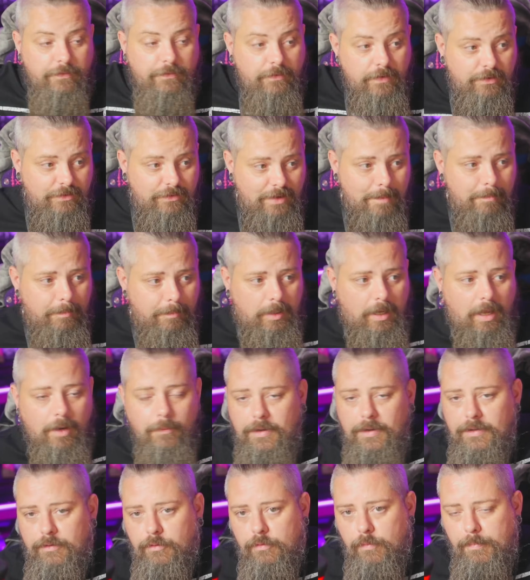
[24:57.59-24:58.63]
For example, I
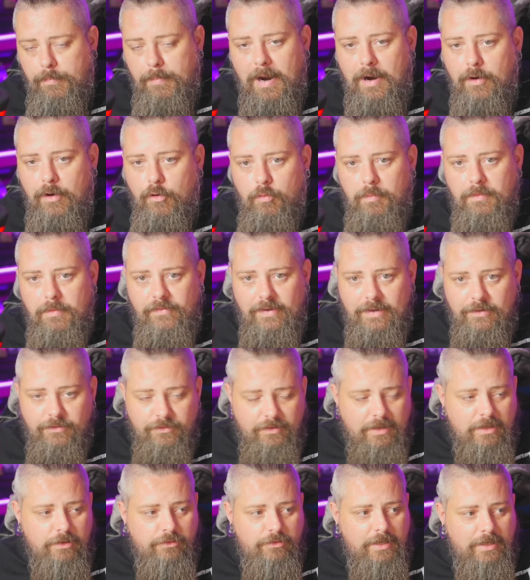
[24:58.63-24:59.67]
went to a paranormal
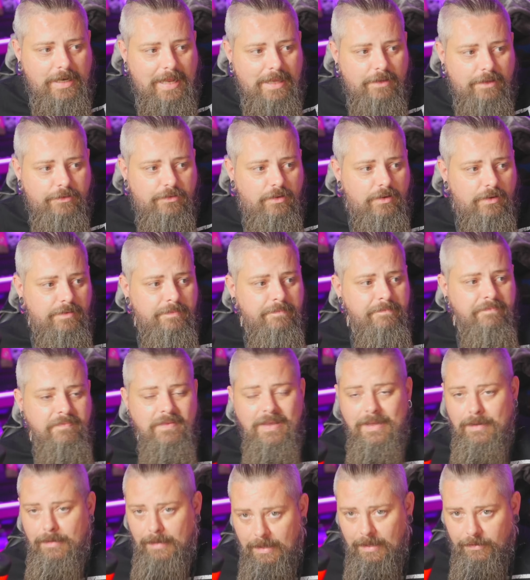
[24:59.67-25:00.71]
investigation last night,
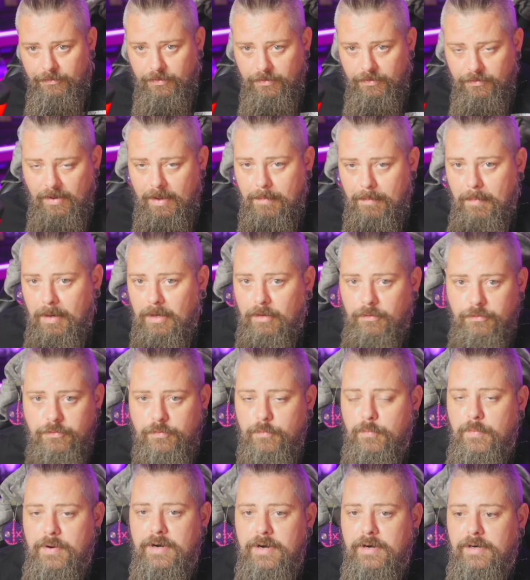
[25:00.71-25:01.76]
less than 10 miles
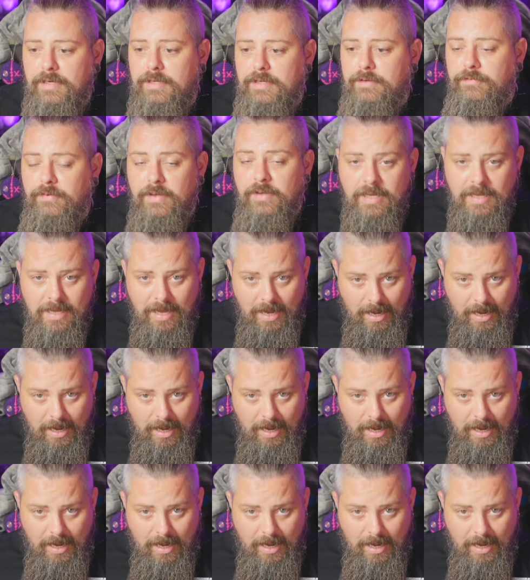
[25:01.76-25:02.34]
from where I live.